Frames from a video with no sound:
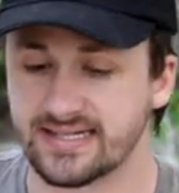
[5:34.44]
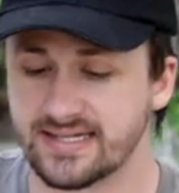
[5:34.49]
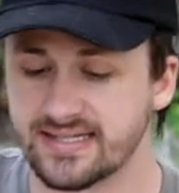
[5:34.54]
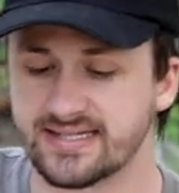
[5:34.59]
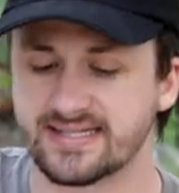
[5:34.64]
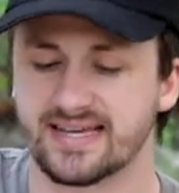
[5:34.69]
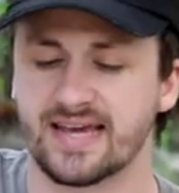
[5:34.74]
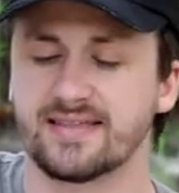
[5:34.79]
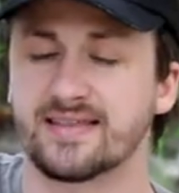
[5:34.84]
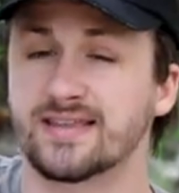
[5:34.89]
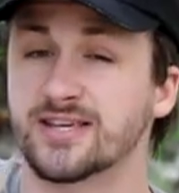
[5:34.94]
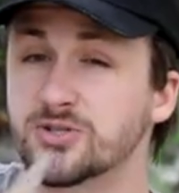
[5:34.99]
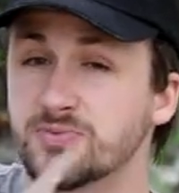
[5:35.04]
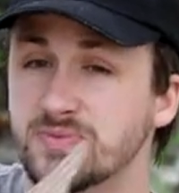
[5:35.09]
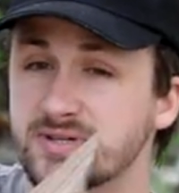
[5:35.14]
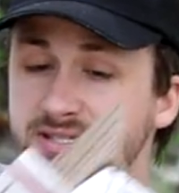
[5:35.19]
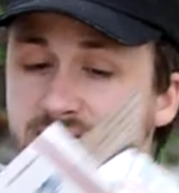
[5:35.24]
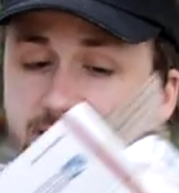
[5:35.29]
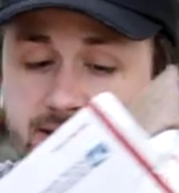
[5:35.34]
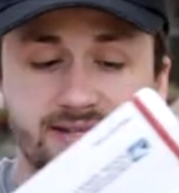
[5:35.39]
did say that this
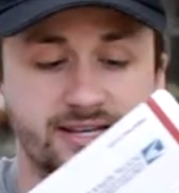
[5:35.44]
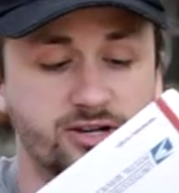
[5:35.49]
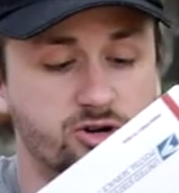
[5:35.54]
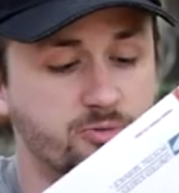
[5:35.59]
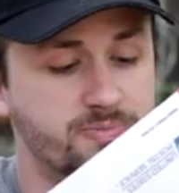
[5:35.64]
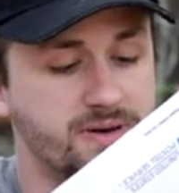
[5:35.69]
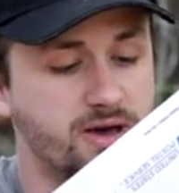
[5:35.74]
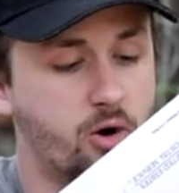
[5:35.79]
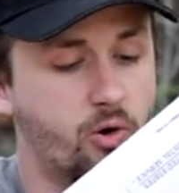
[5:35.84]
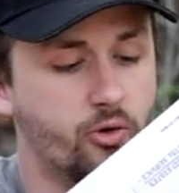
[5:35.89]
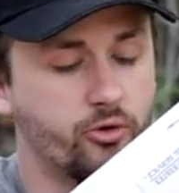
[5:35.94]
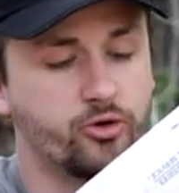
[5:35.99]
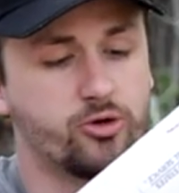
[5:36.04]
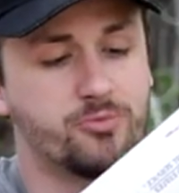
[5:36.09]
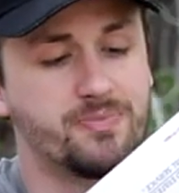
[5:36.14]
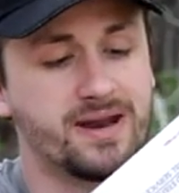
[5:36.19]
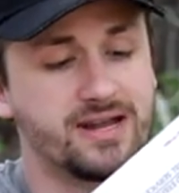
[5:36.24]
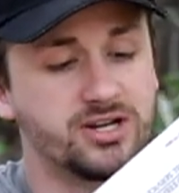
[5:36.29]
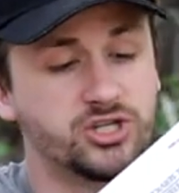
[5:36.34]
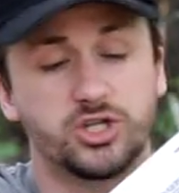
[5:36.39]
one's a little bit older,
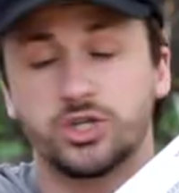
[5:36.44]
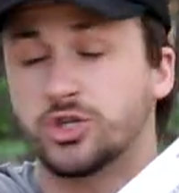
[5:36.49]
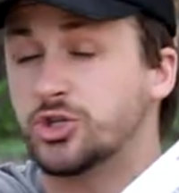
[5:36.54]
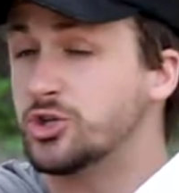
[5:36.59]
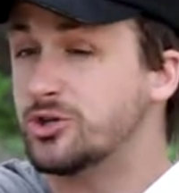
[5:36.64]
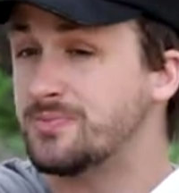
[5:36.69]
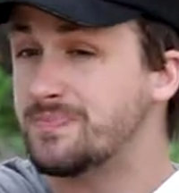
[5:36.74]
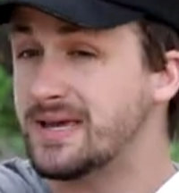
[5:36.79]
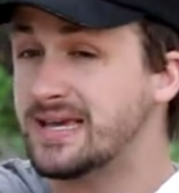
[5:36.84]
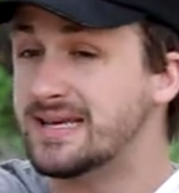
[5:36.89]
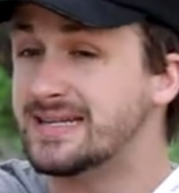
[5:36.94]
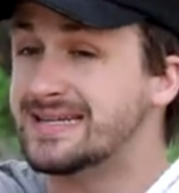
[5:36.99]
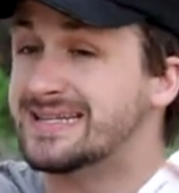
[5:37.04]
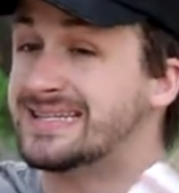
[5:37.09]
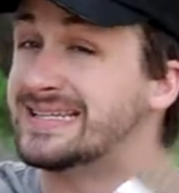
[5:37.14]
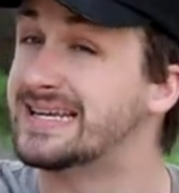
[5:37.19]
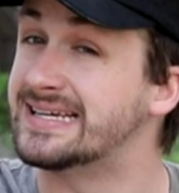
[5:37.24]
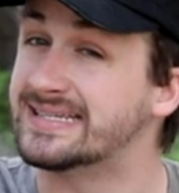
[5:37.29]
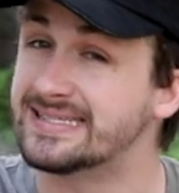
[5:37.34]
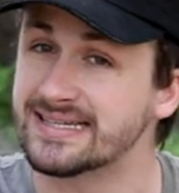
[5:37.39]
but it should be in
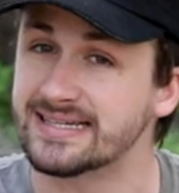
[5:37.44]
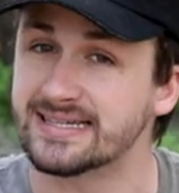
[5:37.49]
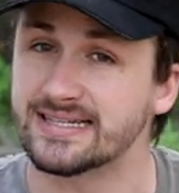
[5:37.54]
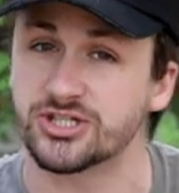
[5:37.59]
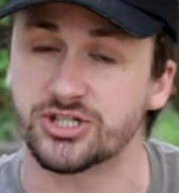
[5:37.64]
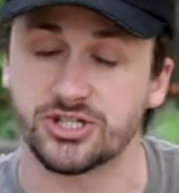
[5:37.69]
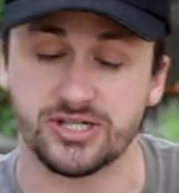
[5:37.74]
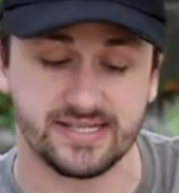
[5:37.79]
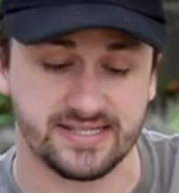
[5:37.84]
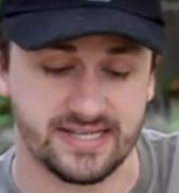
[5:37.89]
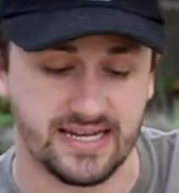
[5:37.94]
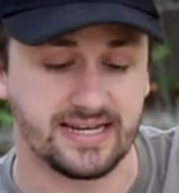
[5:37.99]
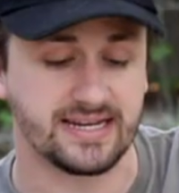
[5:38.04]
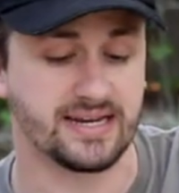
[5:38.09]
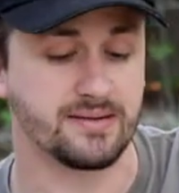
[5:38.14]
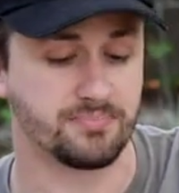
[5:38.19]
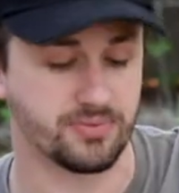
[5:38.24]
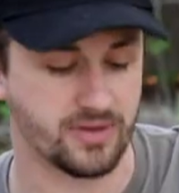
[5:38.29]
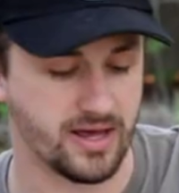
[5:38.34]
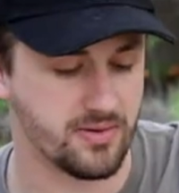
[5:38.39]
decent condition. He said he
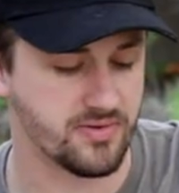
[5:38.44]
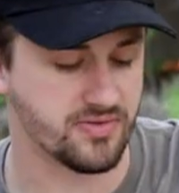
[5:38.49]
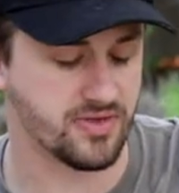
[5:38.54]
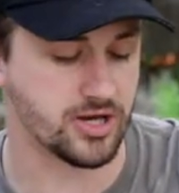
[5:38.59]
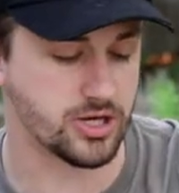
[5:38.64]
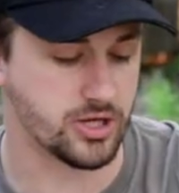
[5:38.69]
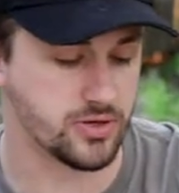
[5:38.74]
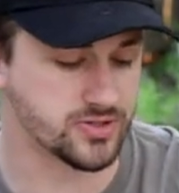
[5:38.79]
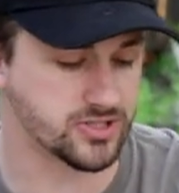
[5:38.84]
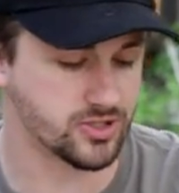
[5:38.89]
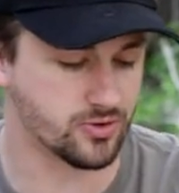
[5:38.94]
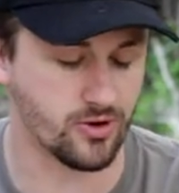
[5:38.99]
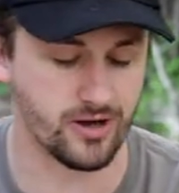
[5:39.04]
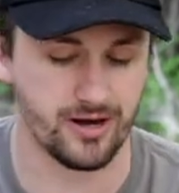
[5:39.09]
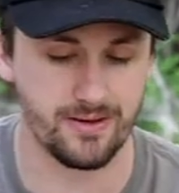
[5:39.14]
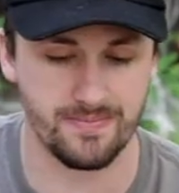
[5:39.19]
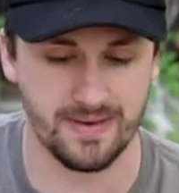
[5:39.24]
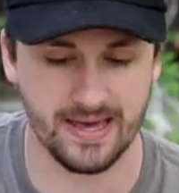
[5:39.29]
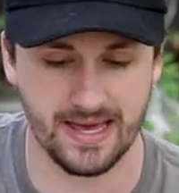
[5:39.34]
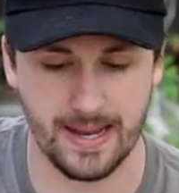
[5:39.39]
did play with it and use it
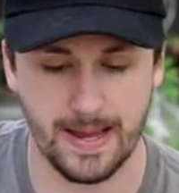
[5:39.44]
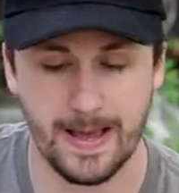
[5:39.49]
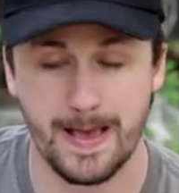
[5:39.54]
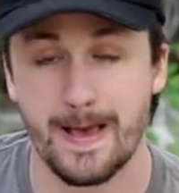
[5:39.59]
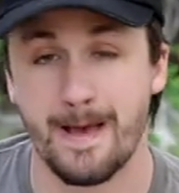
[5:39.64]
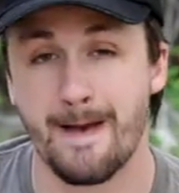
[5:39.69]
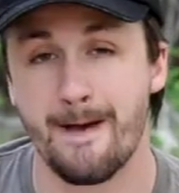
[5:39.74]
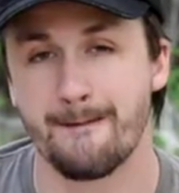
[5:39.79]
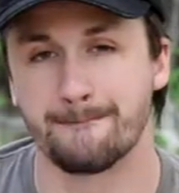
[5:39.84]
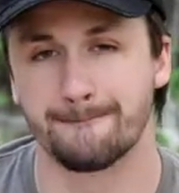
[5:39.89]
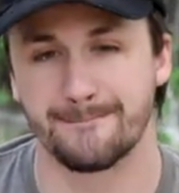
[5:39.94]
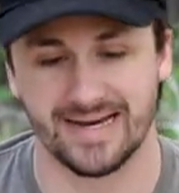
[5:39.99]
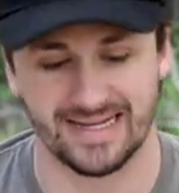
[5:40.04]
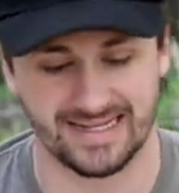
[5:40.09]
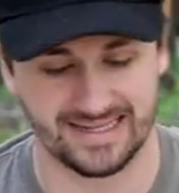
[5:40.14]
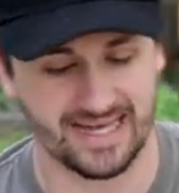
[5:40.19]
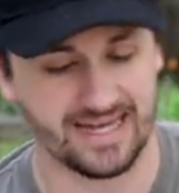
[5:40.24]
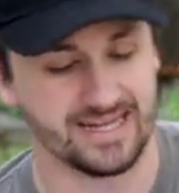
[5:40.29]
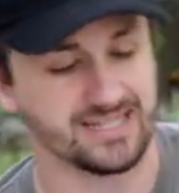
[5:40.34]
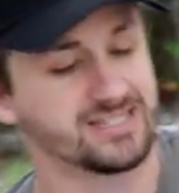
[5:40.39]
quite a bit,
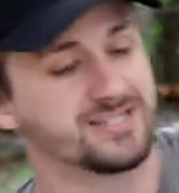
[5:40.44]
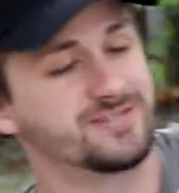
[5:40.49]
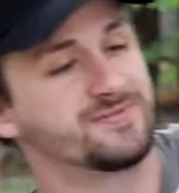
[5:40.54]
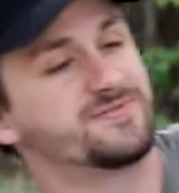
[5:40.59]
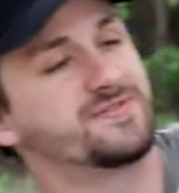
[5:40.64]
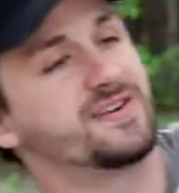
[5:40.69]
but let us